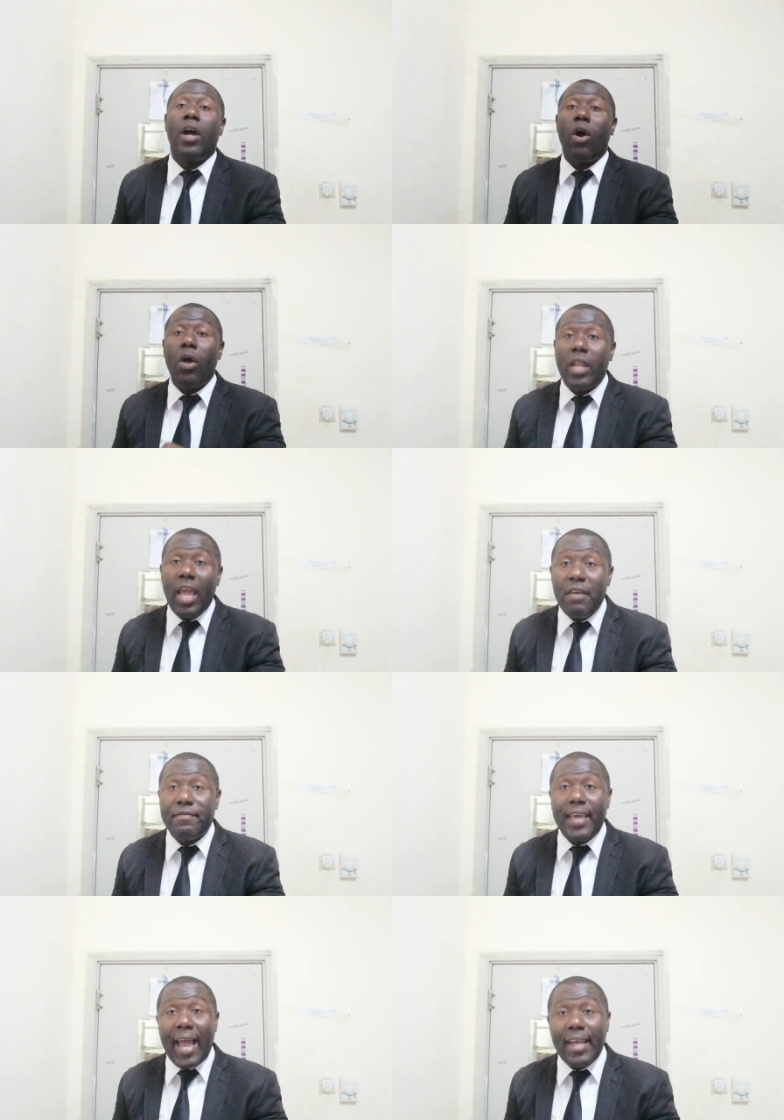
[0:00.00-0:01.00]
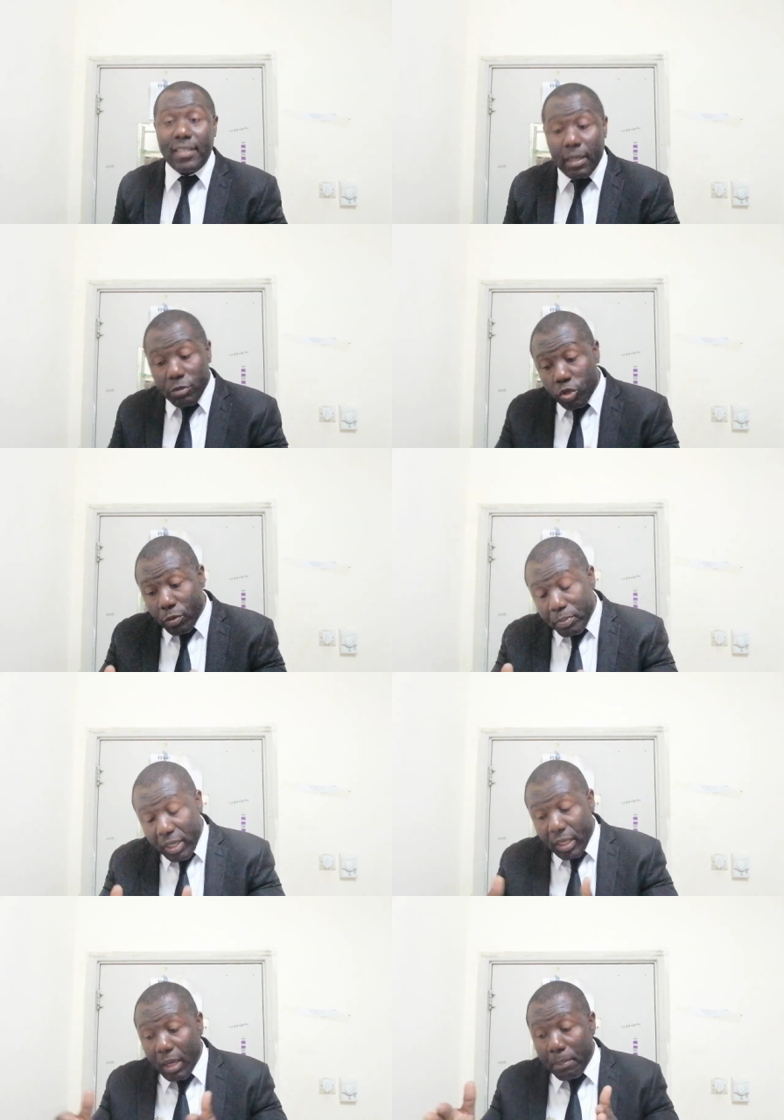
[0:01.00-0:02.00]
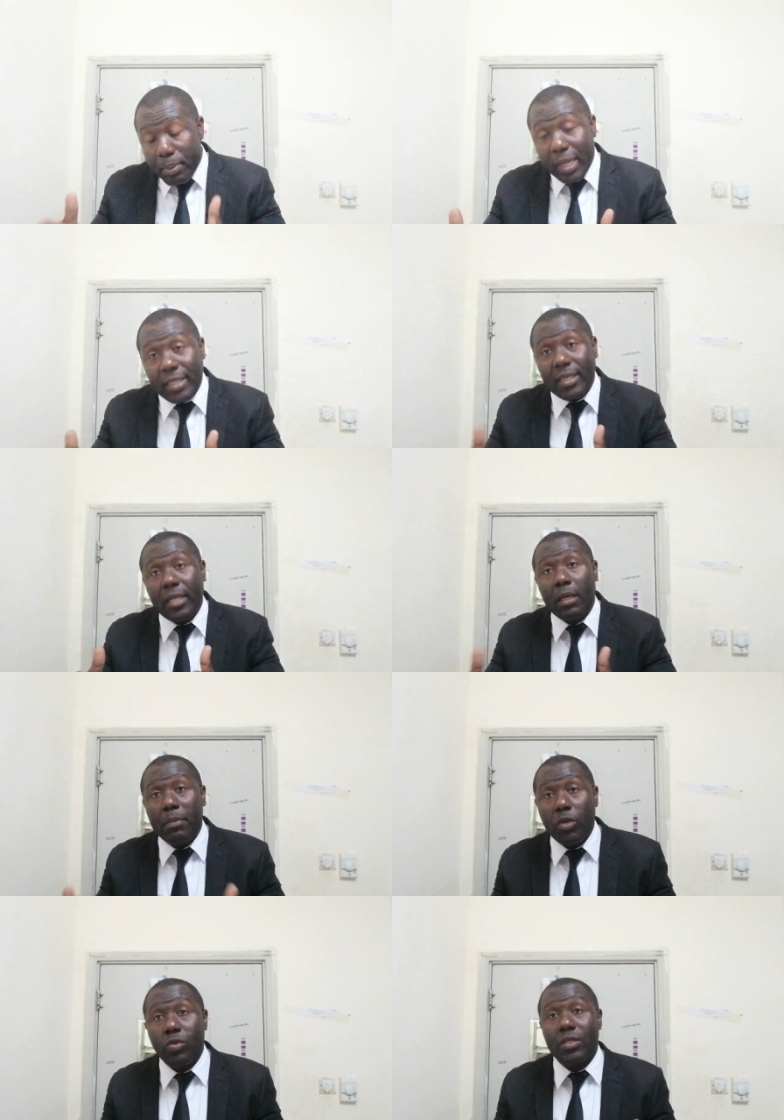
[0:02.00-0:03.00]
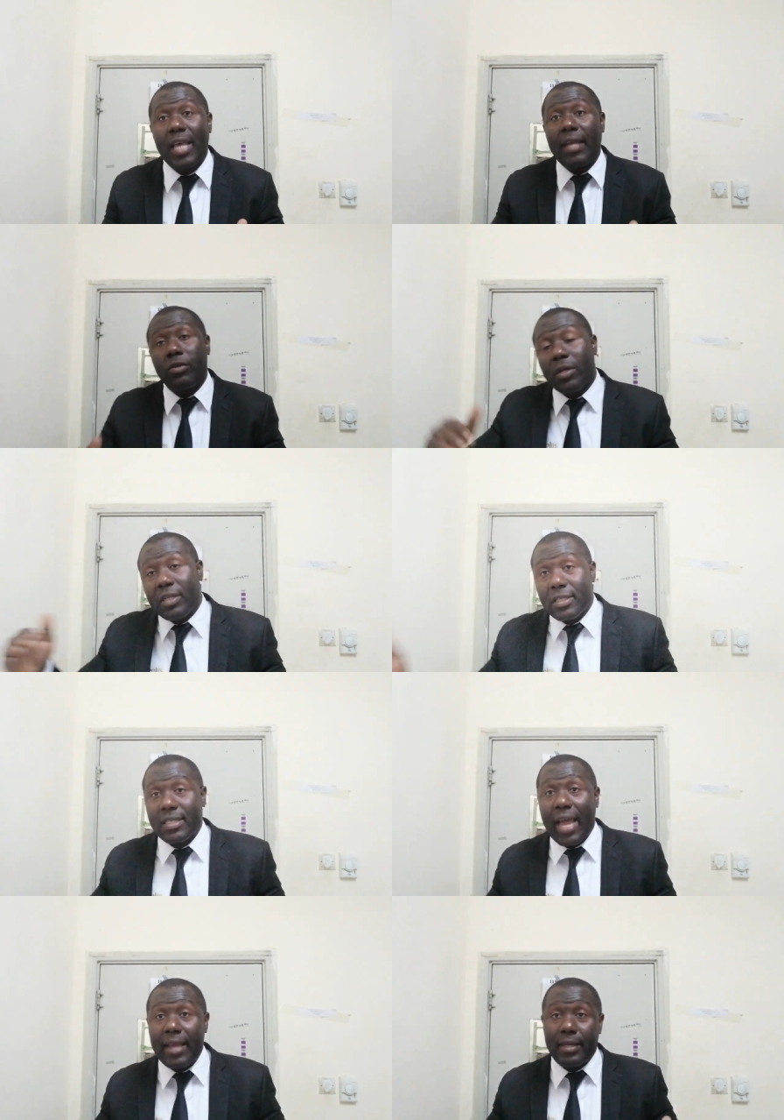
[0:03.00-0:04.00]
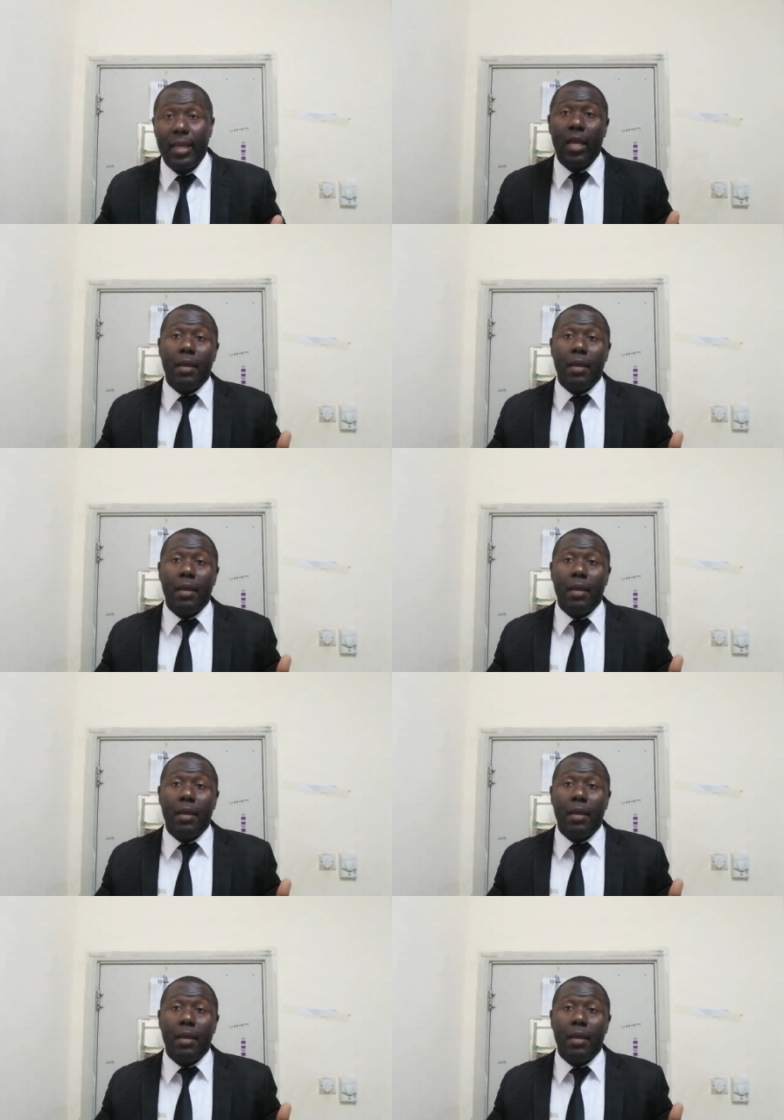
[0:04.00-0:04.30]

all heavy items should be placed in the middle side, not the side,